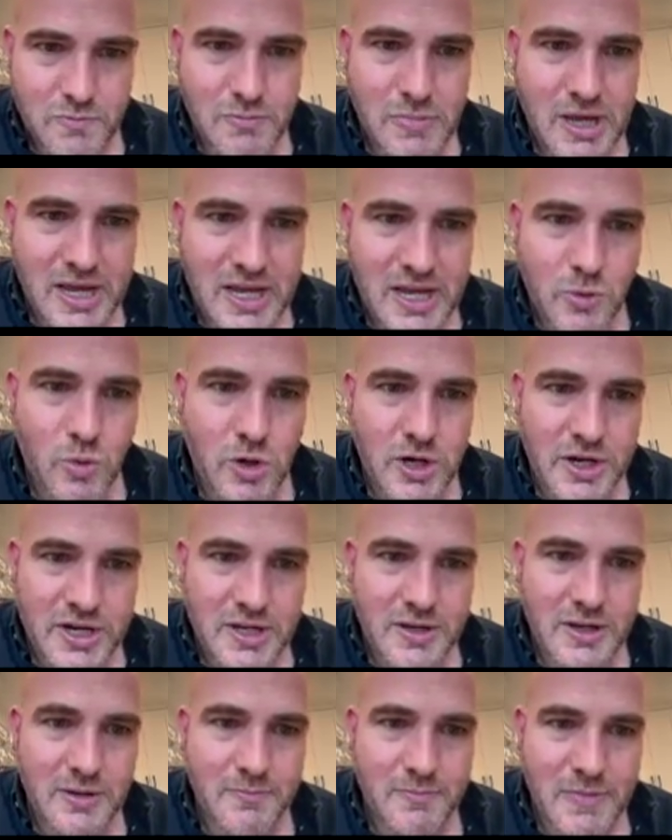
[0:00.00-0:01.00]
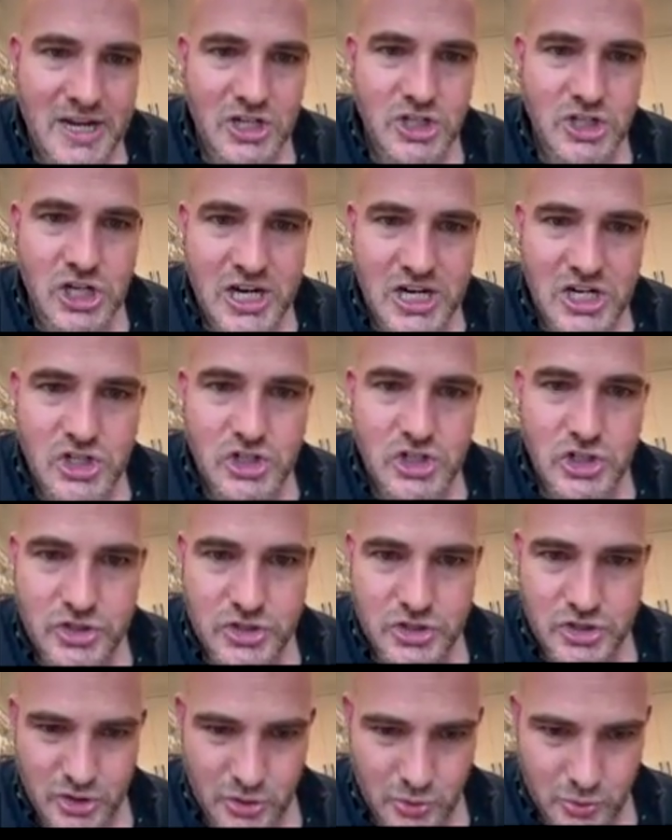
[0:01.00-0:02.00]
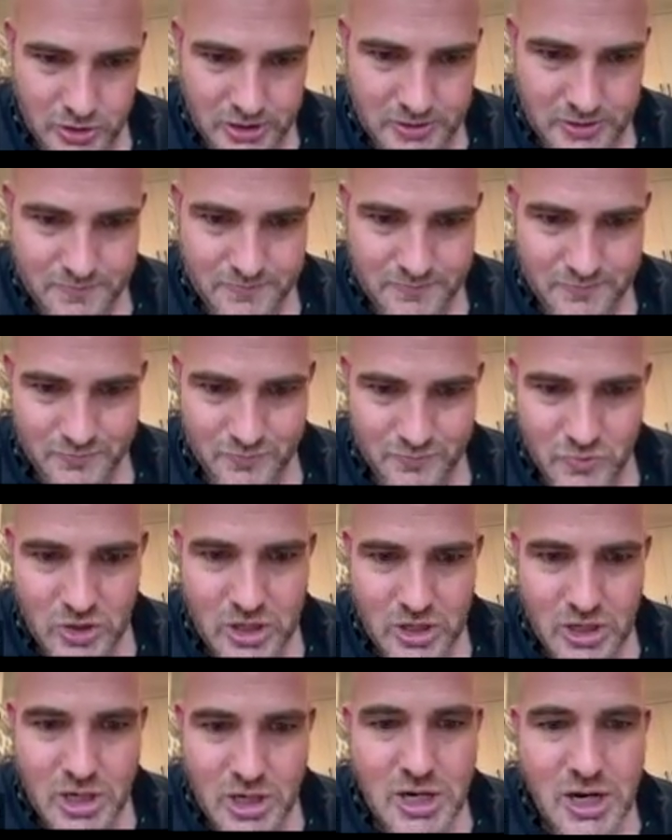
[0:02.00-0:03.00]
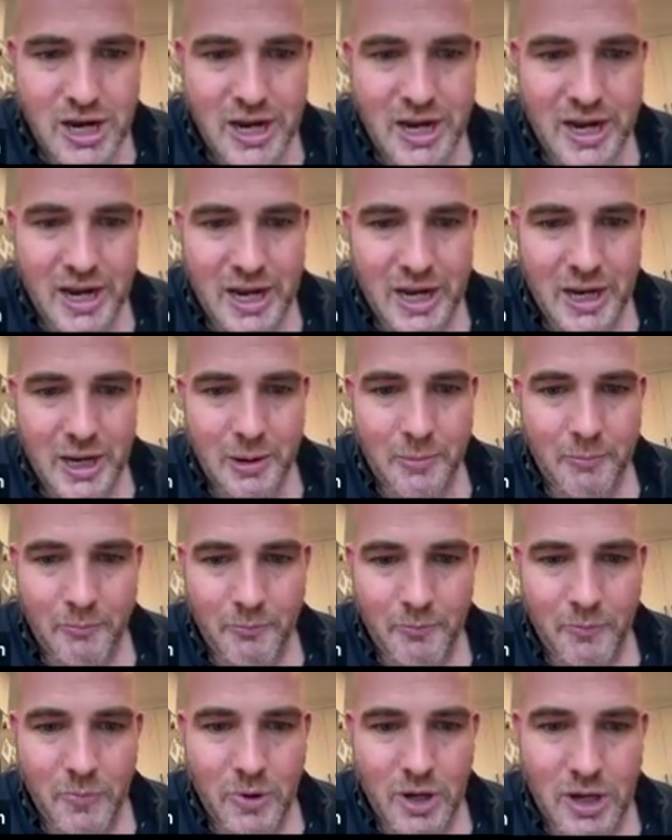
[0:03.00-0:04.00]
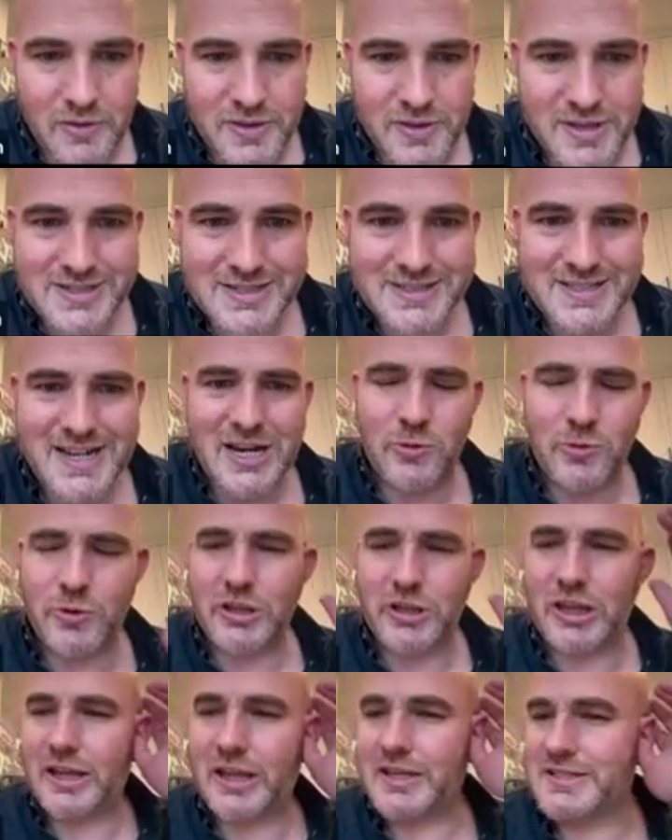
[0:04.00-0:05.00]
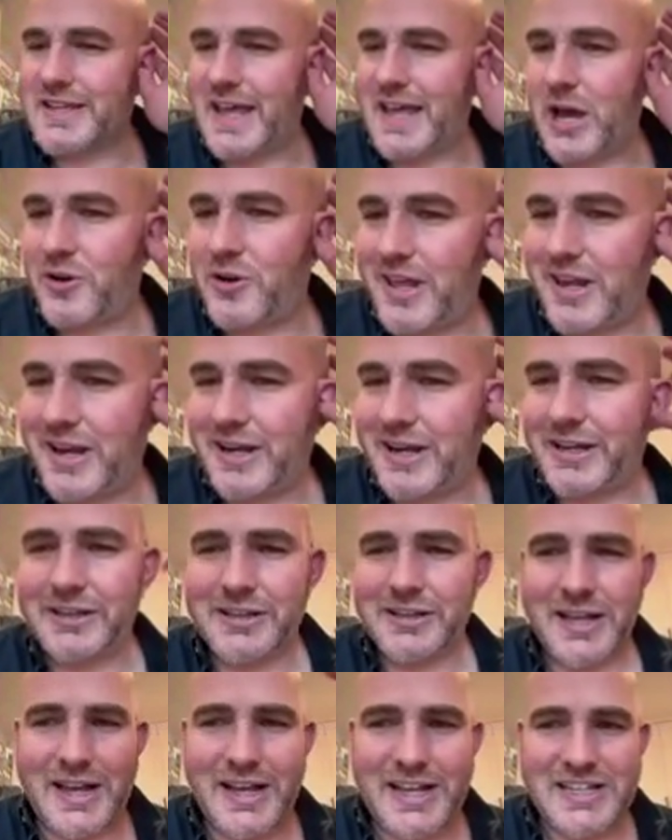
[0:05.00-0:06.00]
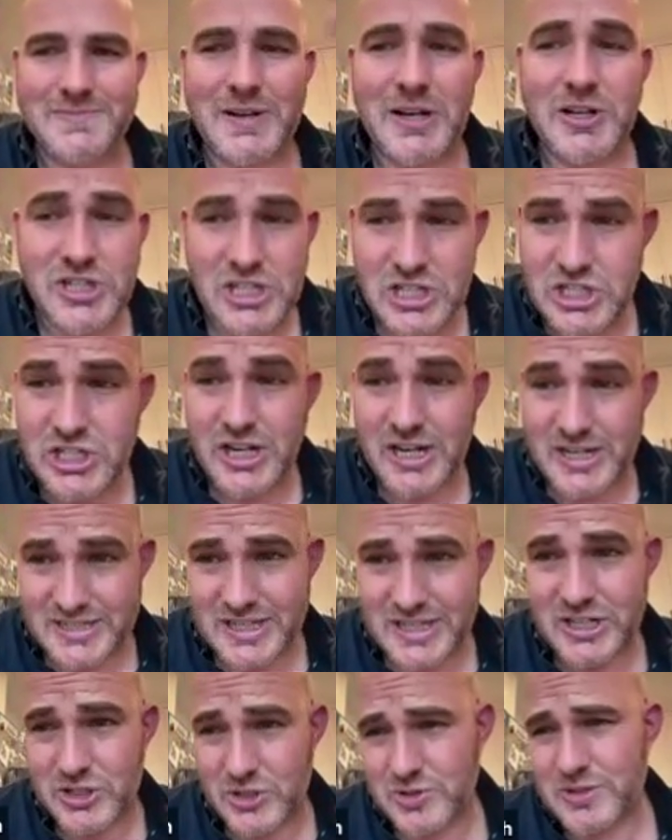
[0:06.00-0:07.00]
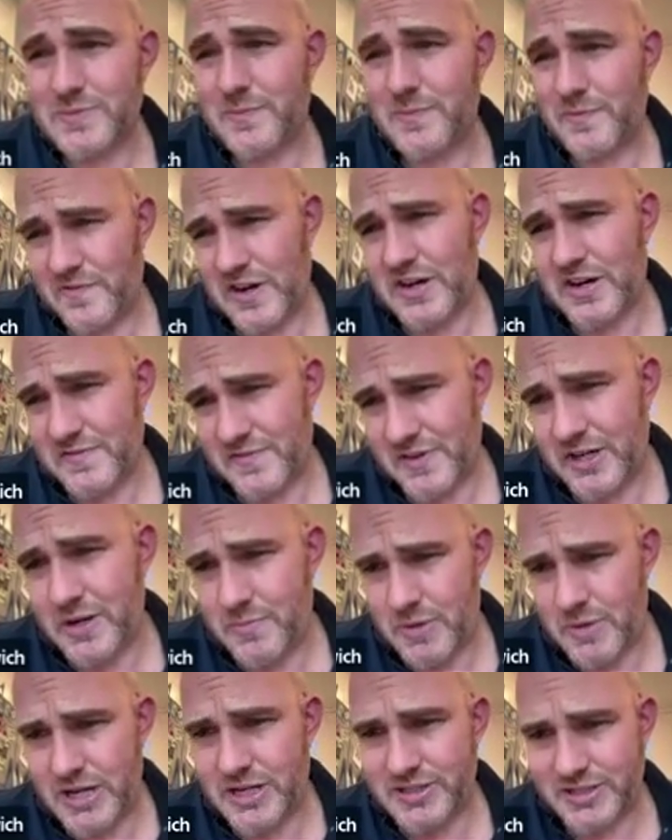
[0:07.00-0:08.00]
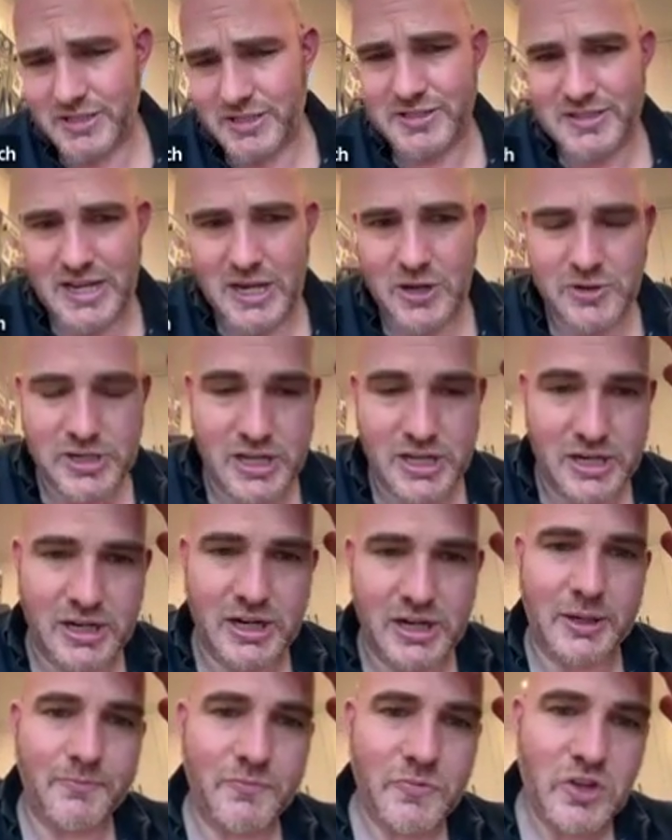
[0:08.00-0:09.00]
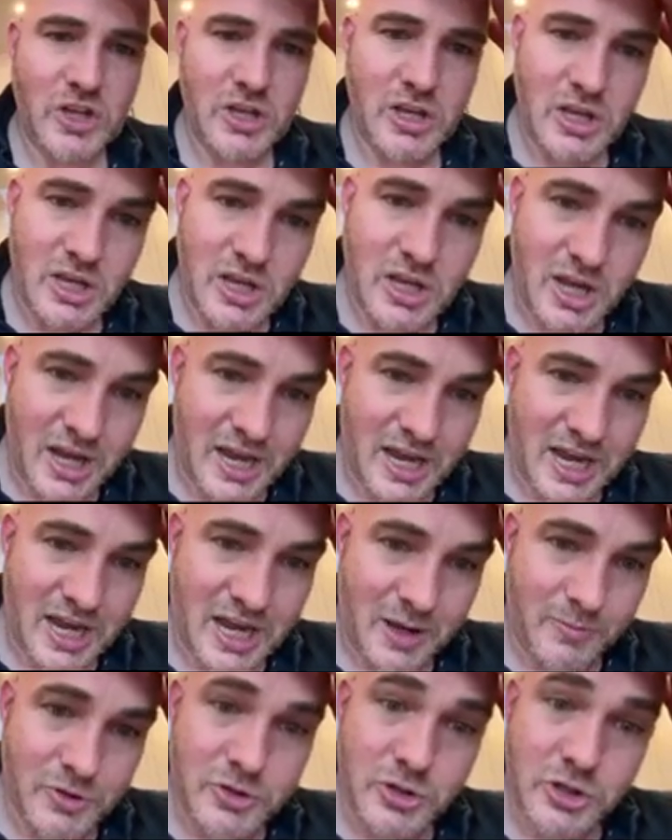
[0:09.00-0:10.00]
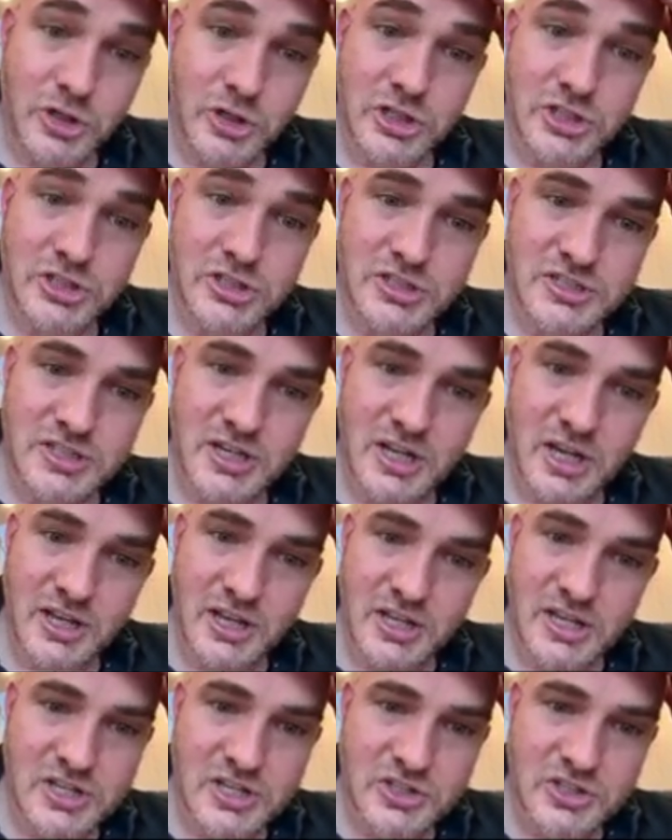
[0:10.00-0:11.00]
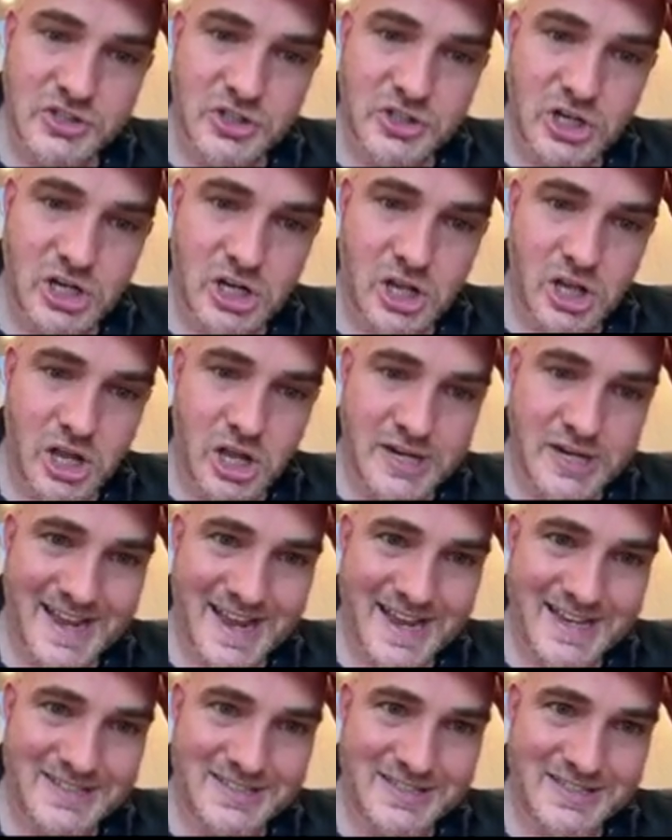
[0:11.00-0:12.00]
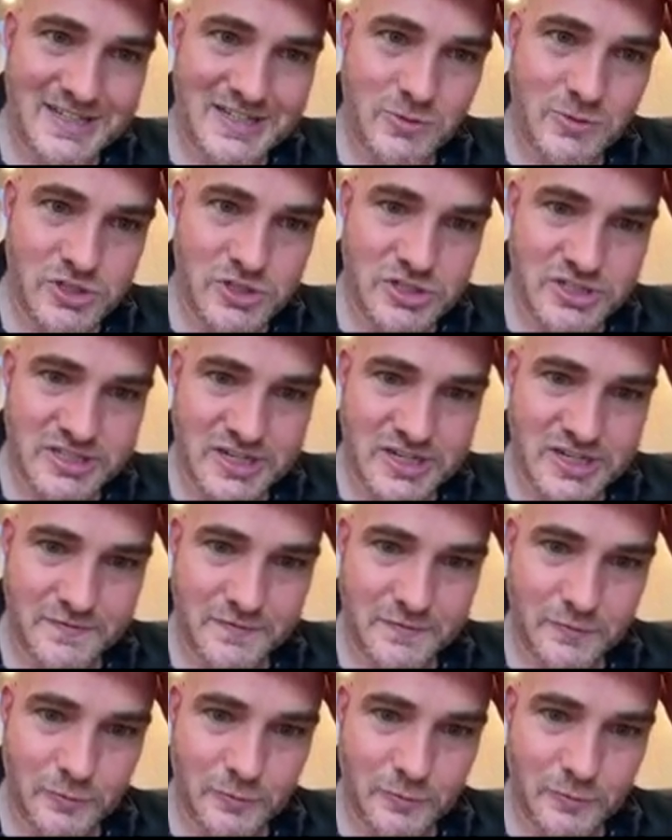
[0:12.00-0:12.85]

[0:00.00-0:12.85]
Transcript: you may want to make changes to it. Um, this is not really a sound editing class, but I'll teach you guys how to do some very, very basic sound editing. You could install Audacity, which is a